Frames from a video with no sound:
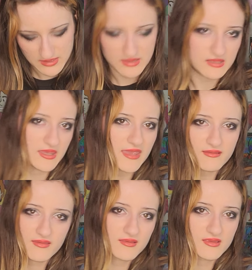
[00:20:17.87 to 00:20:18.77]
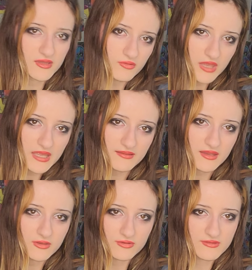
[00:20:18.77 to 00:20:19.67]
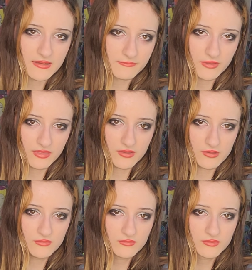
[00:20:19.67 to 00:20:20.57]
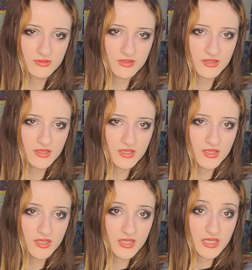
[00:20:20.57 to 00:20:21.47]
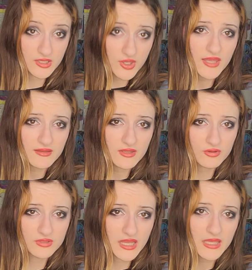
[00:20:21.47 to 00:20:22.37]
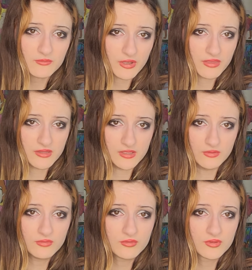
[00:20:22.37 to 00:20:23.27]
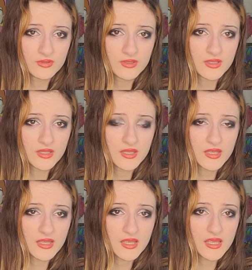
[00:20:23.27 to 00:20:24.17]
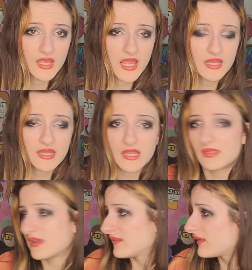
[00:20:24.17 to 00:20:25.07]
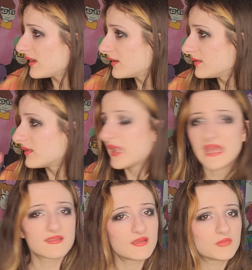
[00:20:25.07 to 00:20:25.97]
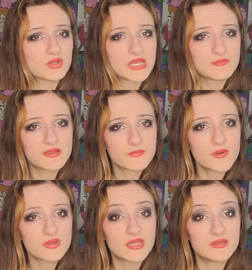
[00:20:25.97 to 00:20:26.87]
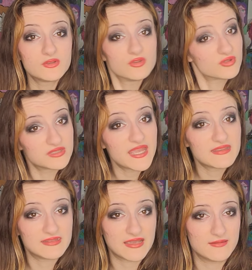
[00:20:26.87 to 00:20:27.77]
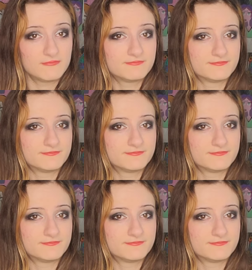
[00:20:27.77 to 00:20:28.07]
and then you can't take your stuff with you. You can't take your name with you. And they say the last time your name is spoken, you're dead dead.